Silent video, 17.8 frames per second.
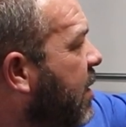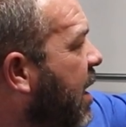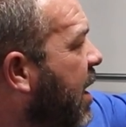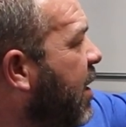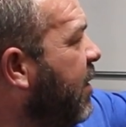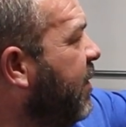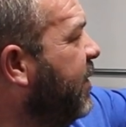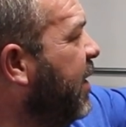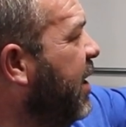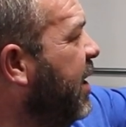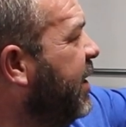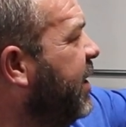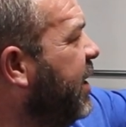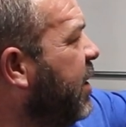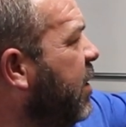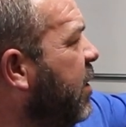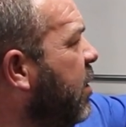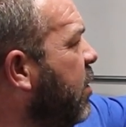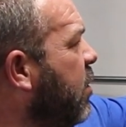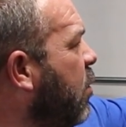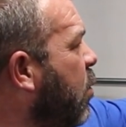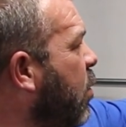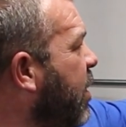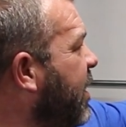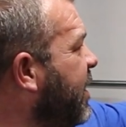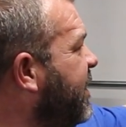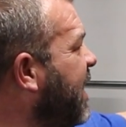132.
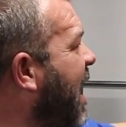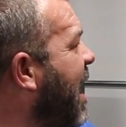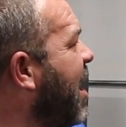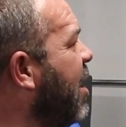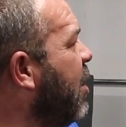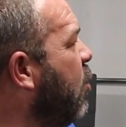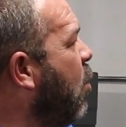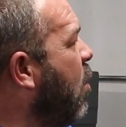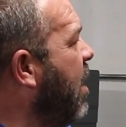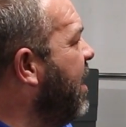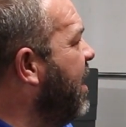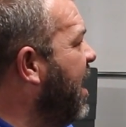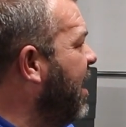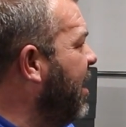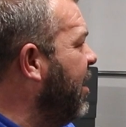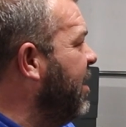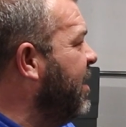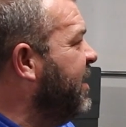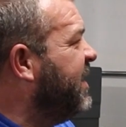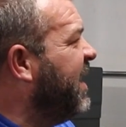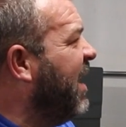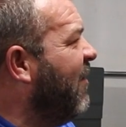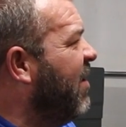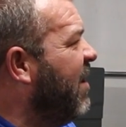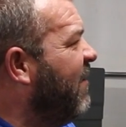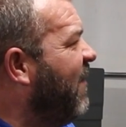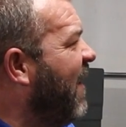We're desired
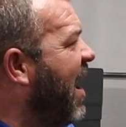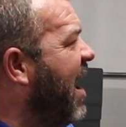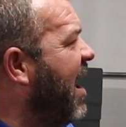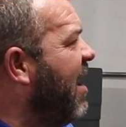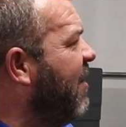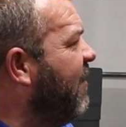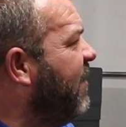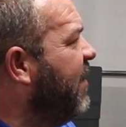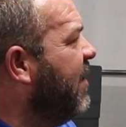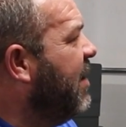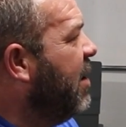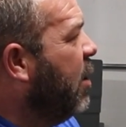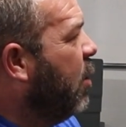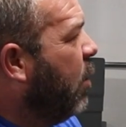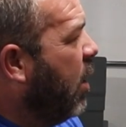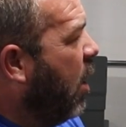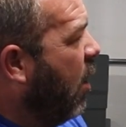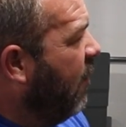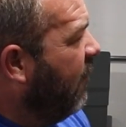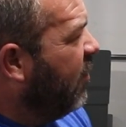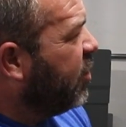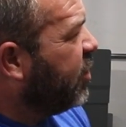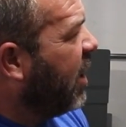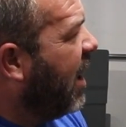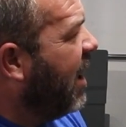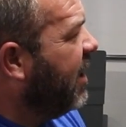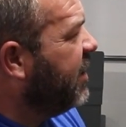175. We
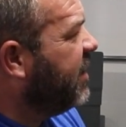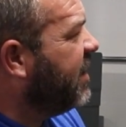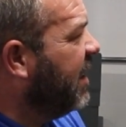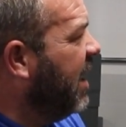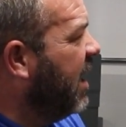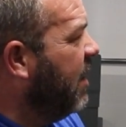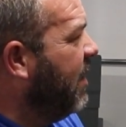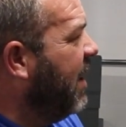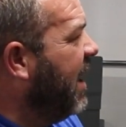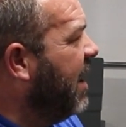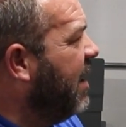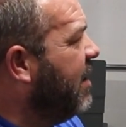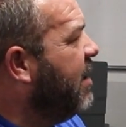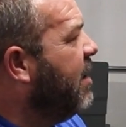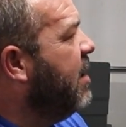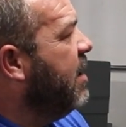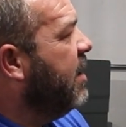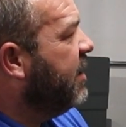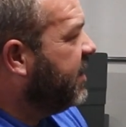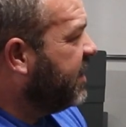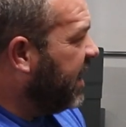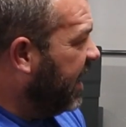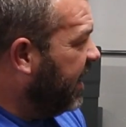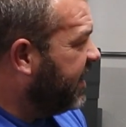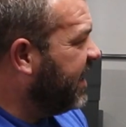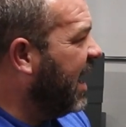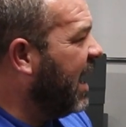overshot it just a little bit. It's
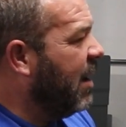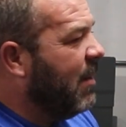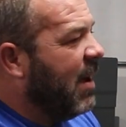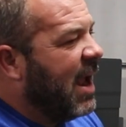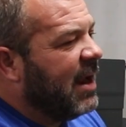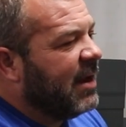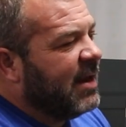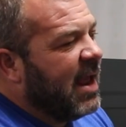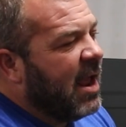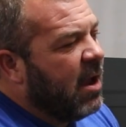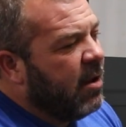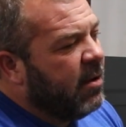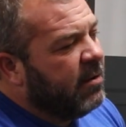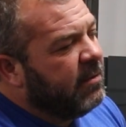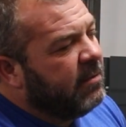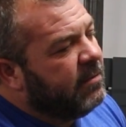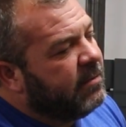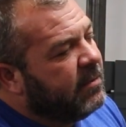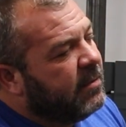gonna settle back down.